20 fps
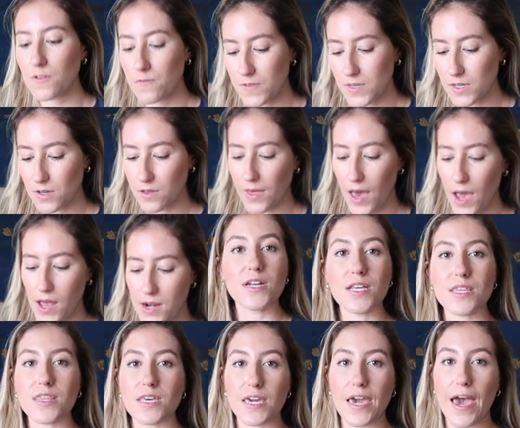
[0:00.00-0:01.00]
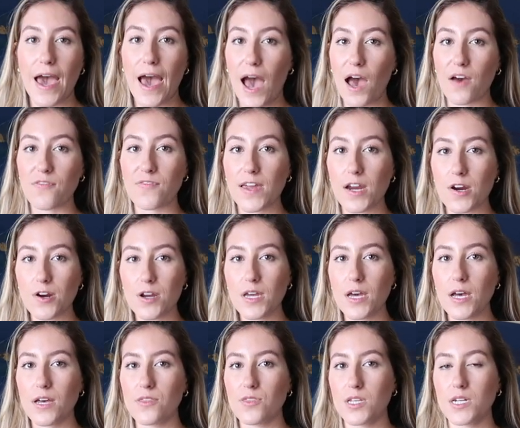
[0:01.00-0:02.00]
feel that. And in the calf area
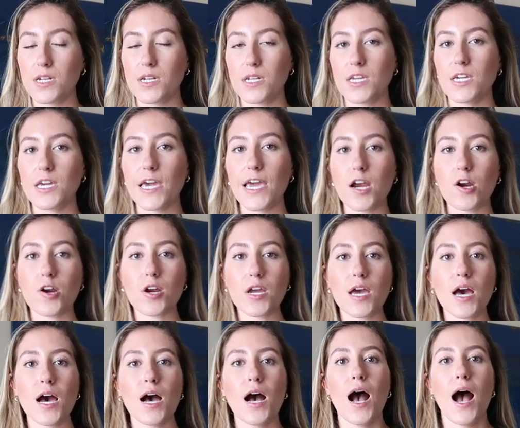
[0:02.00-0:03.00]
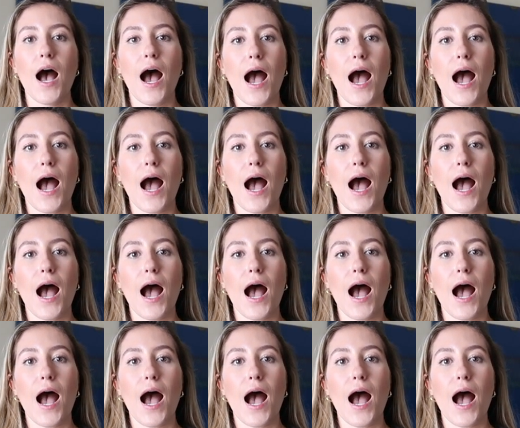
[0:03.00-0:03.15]
and the knee area,